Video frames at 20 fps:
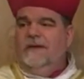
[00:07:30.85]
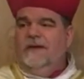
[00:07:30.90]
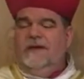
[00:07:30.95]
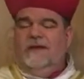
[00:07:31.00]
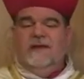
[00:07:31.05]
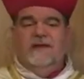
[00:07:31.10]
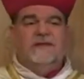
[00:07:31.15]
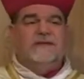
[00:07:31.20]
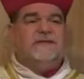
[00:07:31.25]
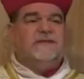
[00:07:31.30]

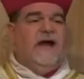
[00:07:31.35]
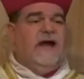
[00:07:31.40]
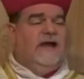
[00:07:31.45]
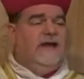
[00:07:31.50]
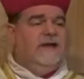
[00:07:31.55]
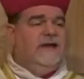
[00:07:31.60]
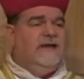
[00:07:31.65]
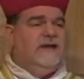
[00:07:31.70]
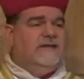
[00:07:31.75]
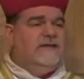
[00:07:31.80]
It is
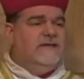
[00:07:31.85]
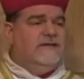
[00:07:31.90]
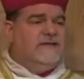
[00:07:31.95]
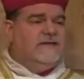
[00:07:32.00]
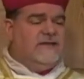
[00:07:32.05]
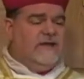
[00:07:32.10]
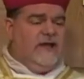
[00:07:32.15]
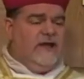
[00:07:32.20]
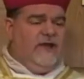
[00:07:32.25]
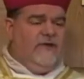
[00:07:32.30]
not
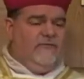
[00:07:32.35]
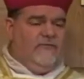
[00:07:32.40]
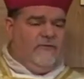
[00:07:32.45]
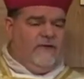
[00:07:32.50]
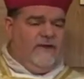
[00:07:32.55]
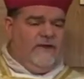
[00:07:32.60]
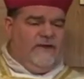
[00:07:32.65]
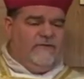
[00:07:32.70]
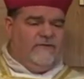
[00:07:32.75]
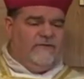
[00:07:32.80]
necessary for
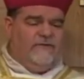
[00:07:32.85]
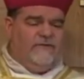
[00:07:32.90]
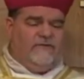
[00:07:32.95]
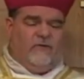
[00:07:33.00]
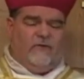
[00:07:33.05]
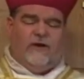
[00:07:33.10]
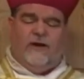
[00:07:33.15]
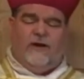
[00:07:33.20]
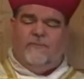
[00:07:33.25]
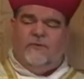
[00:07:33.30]
us to
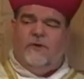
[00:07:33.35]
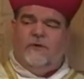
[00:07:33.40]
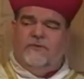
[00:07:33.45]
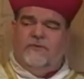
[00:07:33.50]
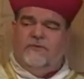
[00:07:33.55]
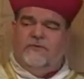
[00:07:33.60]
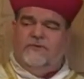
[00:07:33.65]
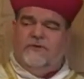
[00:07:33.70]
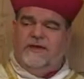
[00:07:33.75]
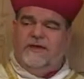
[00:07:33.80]
store up all
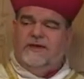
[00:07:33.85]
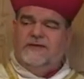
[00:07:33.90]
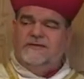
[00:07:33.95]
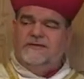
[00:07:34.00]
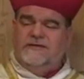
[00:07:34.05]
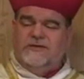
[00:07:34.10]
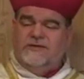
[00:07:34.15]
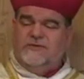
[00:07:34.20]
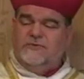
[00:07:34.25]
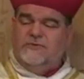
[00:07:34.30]
the things
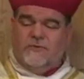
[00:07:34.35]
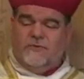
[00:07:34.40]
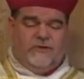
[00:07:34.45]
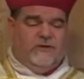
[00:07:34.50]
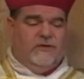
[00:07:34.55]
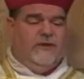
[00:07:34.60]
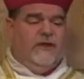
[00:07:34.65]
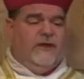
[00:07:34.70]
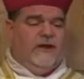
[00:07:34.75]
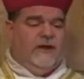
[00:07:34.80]
of this
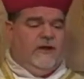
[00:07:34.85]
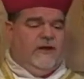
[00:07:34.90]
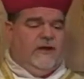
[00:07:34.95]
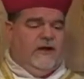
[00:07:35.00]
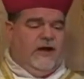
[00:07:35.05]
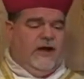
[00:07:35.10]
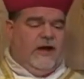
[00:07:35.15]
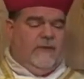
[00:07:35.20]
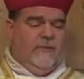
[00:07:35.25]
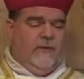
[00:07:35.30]
world.
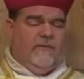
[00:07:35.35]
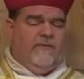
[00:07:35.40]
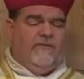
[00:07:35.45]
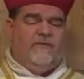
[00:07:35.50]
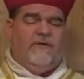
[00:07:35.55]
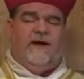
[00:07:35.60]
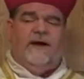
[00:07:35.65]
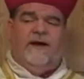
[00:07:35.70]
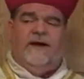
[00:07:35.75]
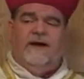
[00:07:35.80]
God will
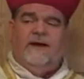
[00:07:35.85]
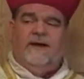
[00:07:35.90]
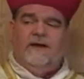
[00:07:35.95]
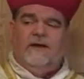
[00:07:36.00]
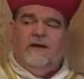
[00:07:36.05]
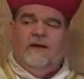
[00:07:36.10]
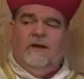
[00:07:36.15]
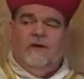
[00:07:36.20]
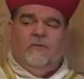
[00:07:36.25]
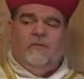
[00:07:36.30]
provide.
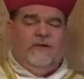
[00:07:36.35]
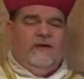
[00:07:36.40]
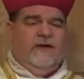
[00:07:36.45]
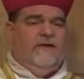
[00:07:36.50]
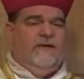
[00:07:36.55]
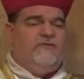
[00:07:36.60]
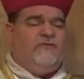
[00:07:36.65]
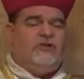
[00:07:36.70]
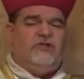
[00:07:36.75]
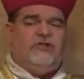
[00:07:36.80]
We
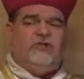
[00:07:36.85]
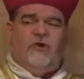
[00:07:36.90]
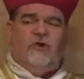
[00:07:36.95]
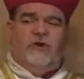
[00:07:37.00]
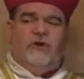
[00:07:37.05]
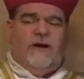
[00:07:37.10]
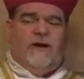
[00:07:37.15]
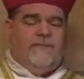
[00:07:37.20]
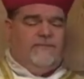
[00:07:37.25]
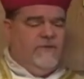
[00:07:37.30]
have to
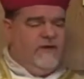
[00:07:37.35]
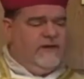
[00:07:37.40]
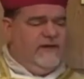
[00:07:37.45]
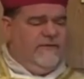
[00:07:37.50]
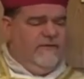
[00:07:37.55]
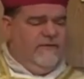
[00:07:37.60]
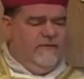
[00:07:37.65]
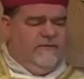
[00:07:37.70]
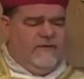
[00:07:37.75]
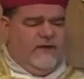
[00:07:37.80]
store up the
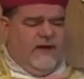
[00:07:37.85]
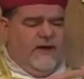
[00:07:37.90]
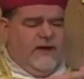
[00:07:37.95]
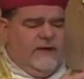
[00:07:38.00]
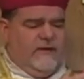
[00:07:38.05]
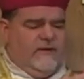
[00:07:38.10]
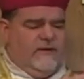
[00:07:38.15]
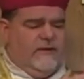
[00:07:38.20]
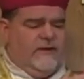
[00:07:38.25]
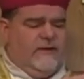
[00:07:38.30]
love of God
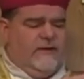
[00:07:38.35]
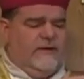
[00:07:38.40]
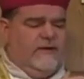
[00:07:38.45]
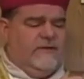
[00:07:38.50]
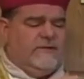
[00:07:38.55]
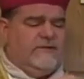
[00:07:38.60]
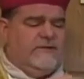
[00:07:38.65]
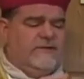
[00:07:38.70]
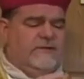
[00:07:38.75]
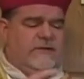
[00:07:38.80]
in our
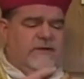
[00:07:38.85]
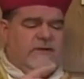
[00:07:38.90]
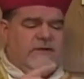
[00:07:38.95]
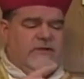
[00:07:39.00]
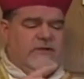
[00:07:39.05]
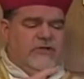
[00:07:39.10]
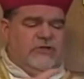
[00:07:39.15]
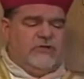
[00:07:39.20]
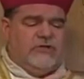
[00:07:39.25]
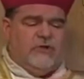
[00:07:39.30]
hearts,
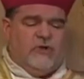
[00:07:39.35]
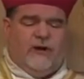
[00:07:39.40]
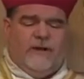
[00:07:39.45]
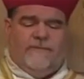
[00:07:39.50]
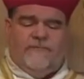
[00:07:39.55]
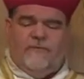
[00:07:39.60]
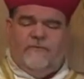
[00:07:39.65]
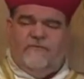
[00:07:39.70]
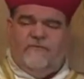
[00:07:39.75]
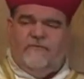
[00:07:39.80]
store
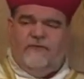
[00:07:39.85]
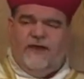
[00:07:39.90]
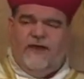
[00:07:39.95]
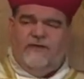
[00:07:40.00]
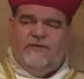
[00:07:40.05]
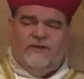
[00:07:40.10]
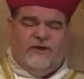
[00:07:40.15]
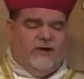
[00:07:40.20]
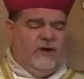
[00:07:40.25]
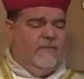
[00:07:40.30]
up the
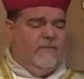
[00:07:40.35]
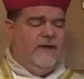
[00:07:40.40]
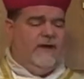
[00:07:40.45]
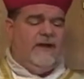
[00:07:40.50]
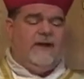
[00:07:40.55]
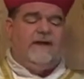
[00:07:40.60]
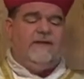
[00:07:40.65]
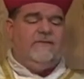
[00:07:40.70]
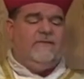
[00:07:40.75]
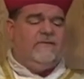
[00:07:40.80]
faith in our
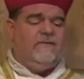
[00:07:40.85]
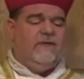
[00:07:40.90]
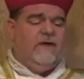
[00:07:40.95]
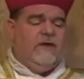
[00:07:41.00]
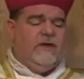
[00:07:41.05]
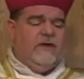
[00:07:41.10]
minds,